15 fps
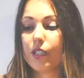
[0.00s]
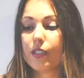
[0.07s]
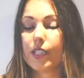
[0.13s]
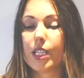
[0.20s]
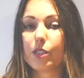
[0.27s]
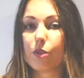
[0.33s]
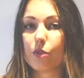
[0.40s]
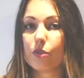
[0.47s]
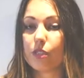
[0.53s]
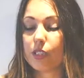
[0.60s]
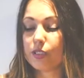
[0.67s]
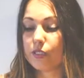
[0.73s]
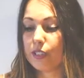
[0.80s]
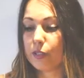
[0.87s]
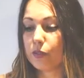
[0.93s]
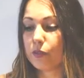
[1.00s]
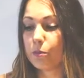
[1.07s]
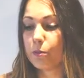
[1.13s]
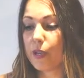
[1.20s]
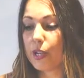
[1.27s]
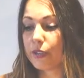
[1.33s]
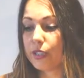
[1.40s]
that subsisted
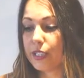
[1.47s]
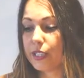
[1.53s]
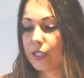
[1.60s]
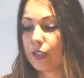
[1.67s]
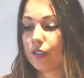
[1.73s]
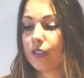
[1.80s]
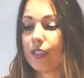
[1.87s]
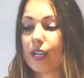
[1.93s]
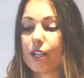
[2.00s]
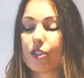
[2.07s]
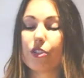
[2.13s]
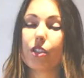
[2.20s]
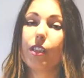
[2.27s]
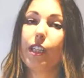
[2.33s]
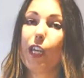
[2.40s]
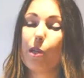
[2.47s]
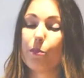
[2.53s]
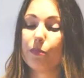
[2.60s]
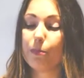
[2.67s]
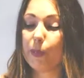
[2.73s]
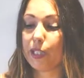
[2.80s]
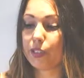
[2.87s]
merely on large
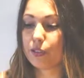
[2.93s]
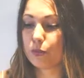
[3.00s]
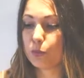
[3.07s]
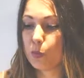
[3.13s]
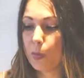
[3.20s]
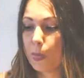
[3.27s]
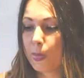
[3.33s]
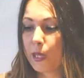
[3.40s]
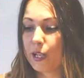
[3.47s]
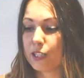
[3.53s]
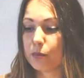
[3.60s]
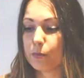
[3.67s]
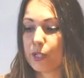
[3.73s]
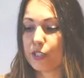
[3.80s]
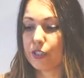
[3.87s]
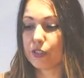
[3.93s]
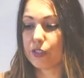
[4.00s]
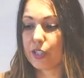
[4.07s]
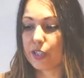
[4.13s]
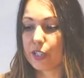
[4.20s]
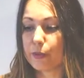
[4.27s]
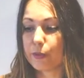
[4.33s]
game meat, as much as
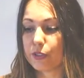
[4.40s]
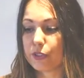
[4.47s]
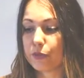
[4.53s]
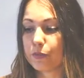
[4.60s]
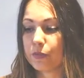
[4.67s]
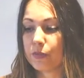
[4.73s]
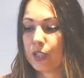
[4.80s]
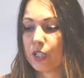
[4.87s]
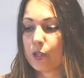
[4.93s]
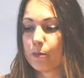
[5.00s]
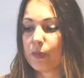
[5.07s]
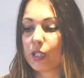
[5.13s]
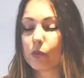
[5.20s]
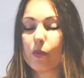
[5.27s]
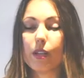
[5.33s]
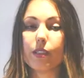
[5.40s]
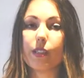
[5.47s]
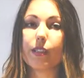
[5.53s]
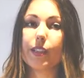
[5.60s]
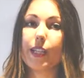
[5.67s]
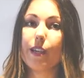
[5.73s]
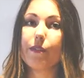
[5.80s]
carnivores. But what
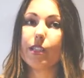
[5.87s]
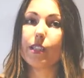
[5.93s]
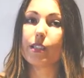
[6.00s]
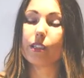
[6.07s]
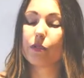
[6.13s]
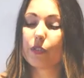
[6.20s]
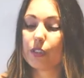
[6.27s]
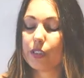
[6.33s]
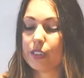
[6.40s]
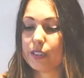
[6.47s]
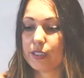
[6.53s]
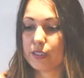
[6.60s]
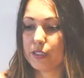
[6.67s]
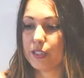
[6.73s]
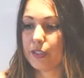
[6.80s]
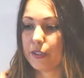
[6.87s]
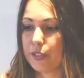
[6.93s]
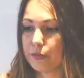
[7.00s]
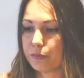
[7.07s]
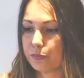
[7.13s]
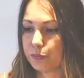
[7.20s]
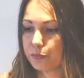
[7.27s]
are the evidence for this
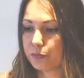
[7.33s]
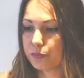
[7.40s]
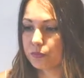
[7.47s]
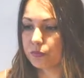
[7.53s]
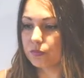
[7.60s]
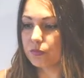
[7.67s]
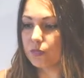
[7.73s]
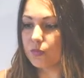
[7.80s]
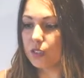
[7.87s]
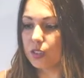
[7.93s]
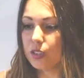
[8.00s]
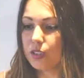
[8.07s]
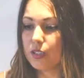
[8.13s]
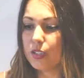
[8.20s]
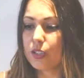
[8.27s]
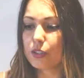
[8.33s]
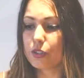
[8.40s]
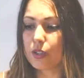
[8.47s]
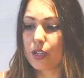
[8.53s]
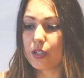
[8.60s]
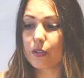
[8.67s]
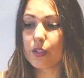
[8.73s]
scenario?
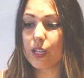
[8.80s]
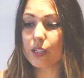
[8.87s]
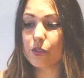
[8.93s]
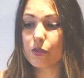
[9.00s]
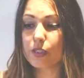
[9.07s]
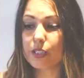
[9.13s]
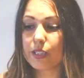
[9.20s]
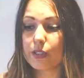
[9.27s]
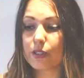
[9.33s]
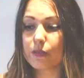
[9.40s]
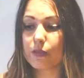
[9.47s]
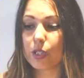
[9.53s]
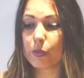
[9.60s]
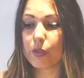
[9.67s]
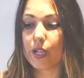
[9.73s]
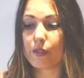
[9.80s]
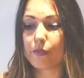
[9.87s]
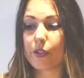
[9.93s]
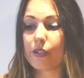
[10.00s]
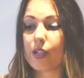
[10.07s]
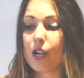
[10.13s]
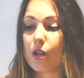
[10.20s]
So actually what we have
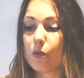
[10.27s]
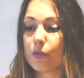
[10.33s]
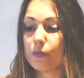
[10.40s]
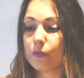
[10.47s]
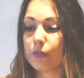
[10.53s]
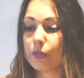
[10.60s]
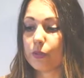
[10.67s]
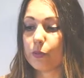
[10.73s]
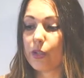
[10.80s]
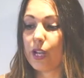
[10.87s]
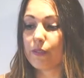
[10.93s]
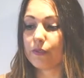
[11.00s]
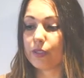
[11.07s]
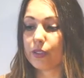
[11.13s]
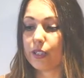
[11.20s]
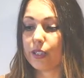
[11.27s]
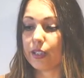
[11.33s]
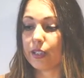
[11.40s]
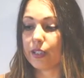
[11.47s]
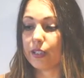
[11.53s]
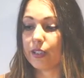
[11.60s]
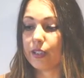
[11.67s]
right now, we have
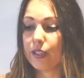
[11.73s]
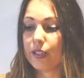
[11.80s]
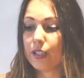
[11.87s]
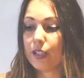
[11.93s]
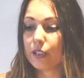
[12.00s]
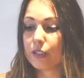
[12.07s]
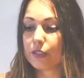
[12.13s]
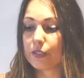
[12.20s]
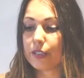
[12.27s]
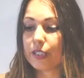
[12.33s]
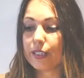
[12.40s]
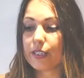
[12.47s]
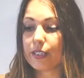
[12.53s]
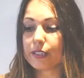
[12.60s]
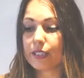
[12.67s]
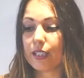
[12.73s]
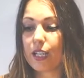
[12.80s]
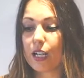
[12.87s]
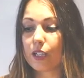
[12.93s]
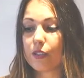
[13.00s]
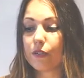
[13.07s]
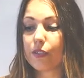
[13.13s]
uh, currently there is a
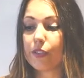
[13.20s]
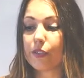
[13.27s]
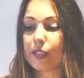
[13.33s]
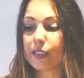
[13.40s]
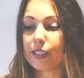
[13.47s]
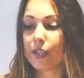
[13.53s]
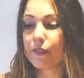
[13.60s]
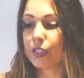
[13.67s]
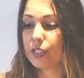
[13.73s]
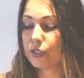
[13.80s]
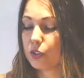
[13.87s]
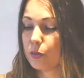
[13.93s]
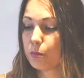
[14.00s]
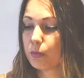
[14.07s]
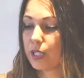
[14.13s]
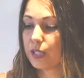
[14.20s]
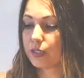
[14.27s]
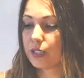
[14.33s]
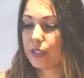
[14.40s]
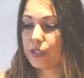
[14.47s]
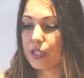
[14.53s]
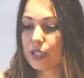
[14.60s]
lack of direct evidence of
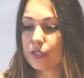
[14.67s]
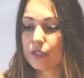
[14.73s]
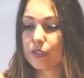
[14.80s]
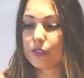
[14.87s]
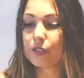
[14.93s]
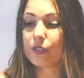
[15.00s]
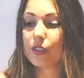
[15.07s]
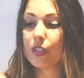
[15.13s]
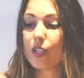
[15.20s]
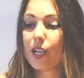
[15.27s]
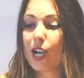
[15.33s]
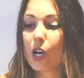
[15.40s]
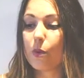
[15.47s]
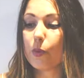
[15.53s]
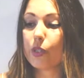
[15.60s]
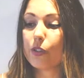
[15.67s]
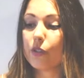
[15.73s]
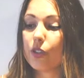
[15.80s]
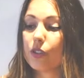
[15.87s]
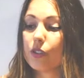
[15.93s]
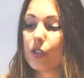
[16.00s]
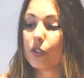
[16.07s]
plant ingestion and we do
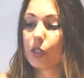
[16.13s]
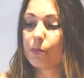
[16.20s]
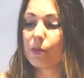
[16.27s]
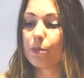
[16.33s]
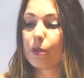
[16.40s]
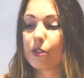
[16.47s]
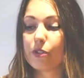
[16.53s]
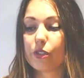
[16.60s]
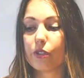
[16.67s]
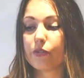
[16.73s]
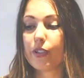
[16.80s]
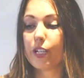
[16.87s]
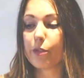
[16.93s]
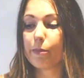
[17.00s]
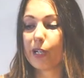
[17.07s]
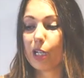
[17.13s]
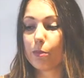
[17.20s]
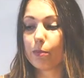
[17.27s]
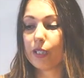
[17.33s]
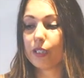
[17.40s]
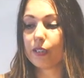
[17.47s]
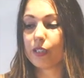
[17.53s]
not know the proportion of animal or
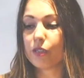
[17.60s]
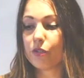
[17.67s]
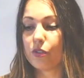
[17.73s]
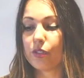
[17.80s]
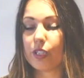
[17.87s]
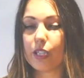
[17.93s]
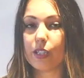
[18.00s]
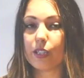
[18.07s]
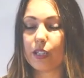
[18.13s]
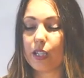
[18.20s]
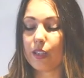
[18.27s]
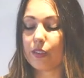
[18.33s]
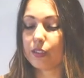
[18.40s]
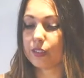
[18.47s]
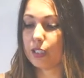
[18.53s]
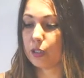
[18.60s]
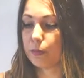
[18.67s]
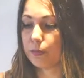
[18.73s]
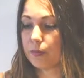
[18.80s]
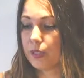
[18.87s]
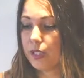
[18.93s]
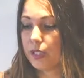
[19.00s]
plant tissue intake in
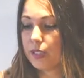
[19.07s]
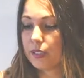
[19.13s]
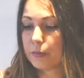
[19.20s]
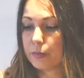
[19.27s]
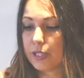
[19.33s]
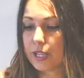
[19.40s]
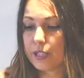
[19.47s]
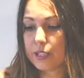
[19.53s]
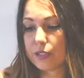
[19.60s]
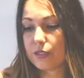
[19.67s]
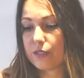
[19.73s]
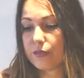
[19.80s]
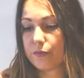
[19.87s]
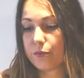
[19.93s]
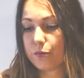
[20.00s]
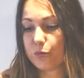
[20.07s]
Neanderthal diets